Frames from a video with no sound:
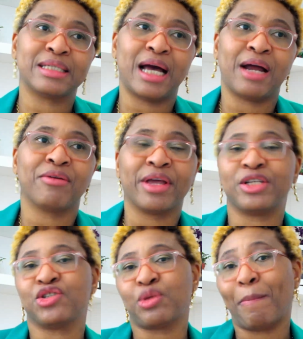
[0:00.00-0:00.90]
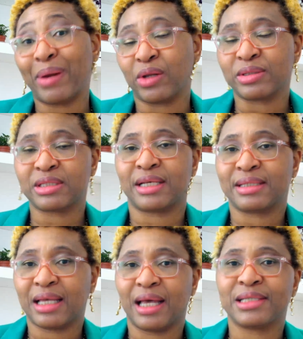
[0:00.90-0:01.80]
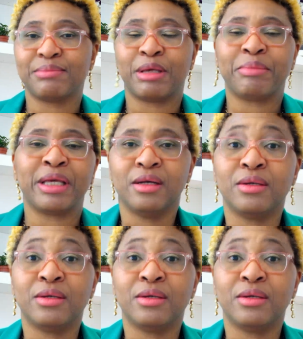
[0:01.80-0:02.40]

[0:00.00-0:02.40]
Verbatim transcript: Rh plus as the case may be.